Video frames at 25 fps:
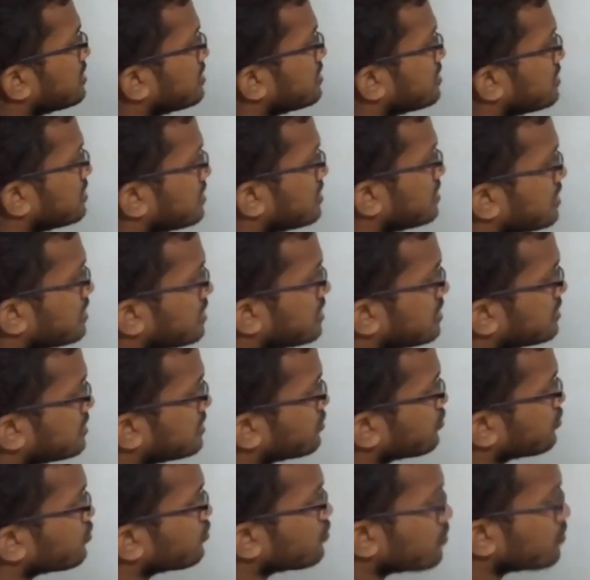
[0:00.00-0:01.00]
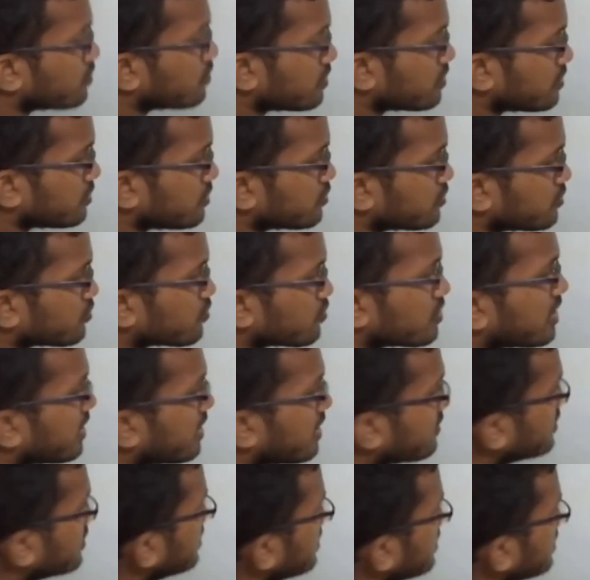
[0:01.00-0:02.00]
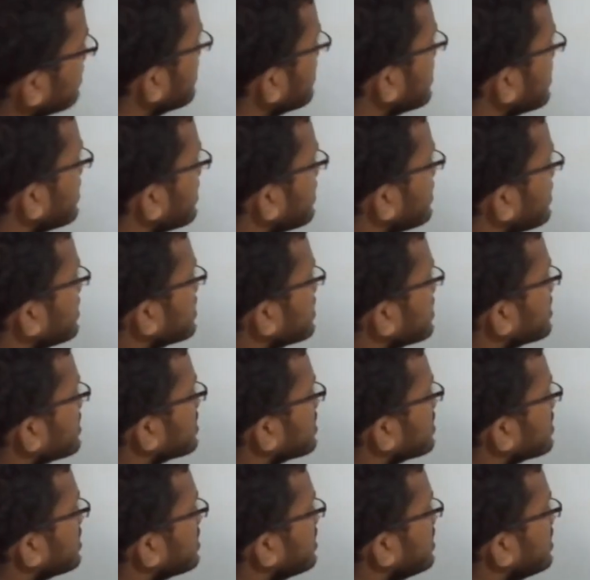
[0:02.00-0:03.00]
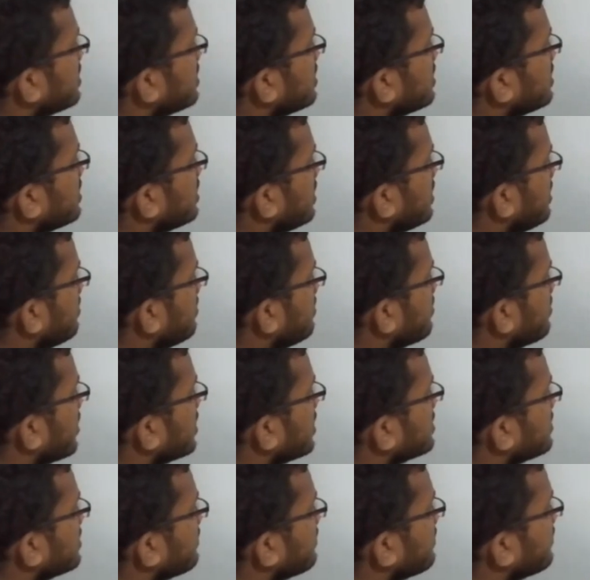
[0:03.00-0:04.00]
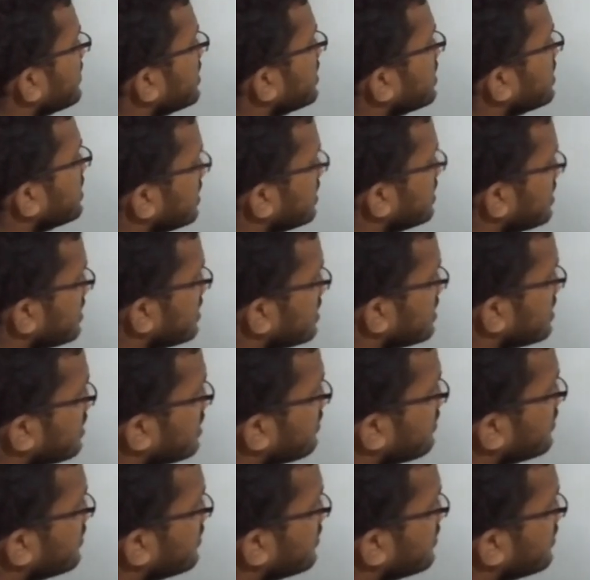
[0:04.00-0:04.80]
yeah. So you should never just impulsively give